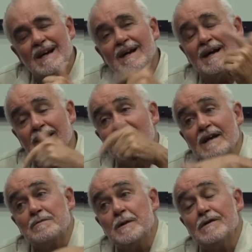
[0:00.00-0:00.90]
an
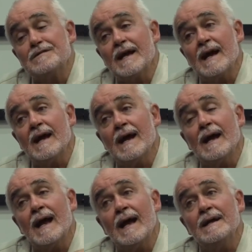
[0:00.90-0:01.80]
experience that I
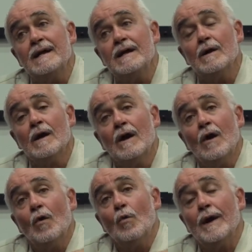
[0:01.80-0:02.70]
had here,
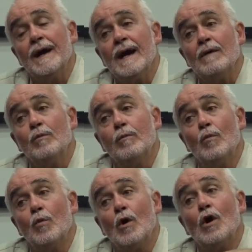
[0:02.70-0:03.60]
when I
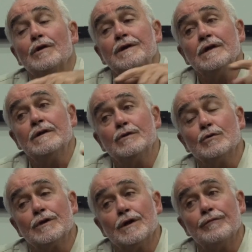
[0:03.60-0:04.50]
walked
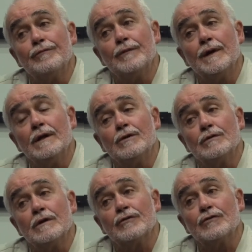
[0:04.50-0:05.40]
into
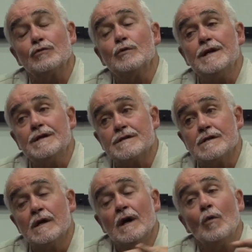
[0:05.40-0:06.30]
the suite
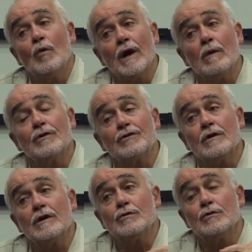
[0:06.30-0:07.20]
where I was
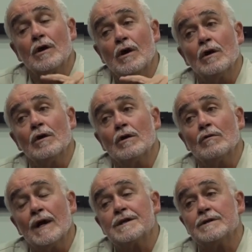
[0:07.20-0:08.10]
going to do the color
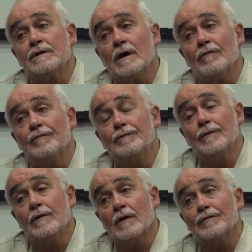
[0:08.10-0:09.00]
correction of
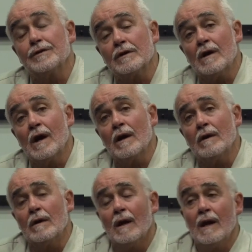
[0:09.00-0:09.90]
Constant
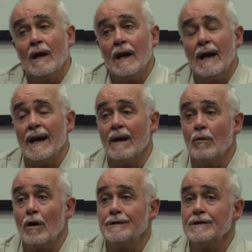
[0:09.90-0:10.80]
Gardener, and I
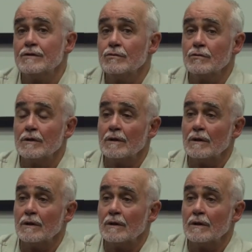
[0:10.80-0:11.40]
walked into